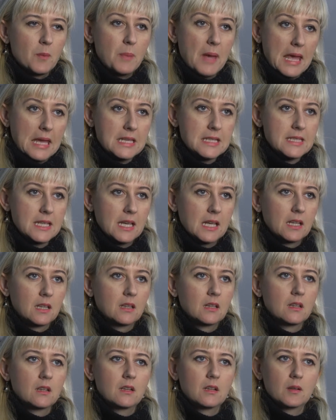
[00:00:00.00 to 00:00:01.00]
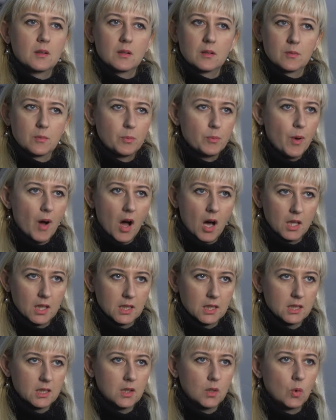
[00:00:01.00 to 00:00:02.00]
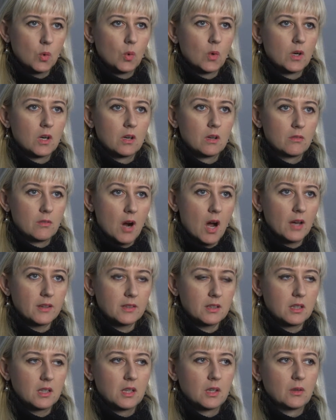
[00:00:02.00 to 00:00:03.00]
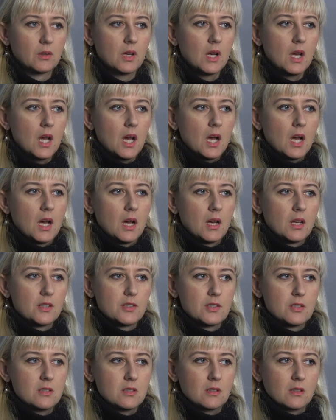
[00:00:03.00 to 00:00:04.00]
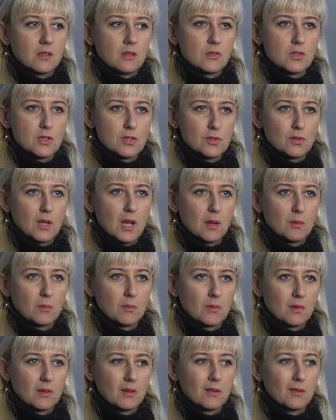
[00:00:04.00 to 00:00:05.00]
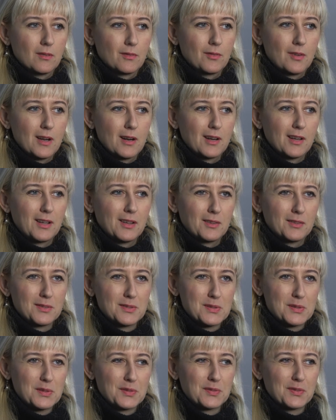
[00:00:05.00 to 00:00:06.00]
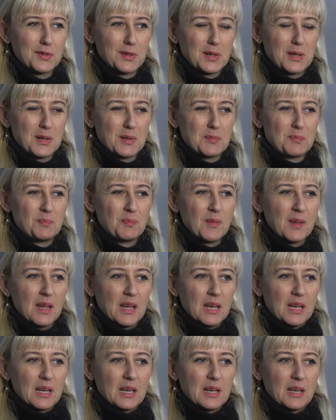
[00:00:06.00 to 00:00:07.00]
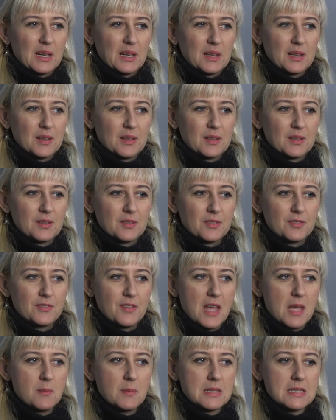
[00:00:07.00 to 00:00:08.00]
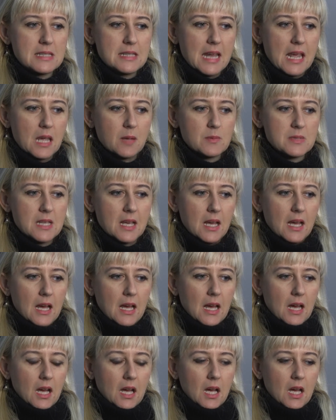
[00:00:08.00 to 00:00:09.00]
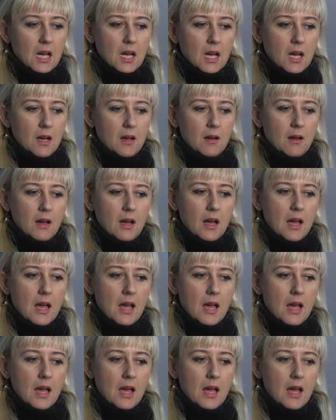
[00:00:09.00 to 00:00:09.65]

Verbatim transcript: painting, the Pollock or Rothko, uh, you know, just to name uh, very sort of um, uh, famous names. Uh,